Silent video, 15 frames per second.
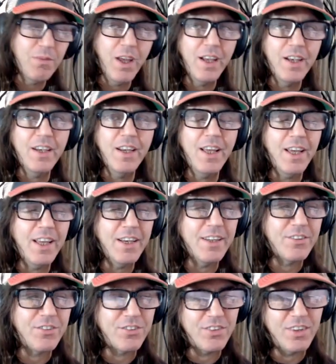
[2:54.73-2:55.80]
and and
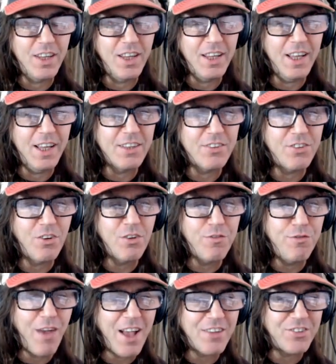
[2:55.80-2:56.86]
it's it's only
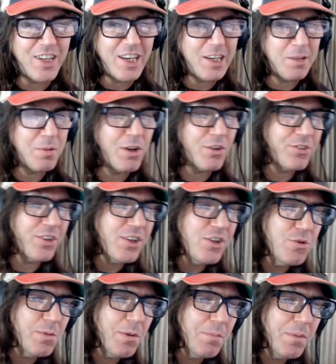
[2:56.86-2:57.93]
fascinating because they're
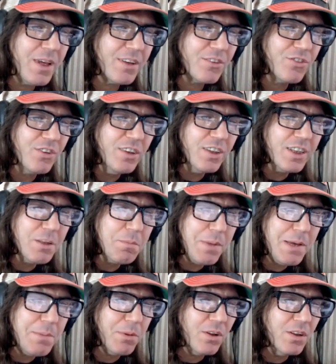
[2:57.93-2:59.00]
human beings. So look at the
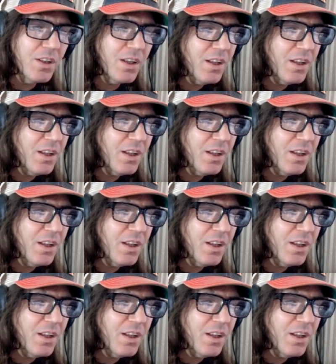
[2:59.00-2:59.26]
people.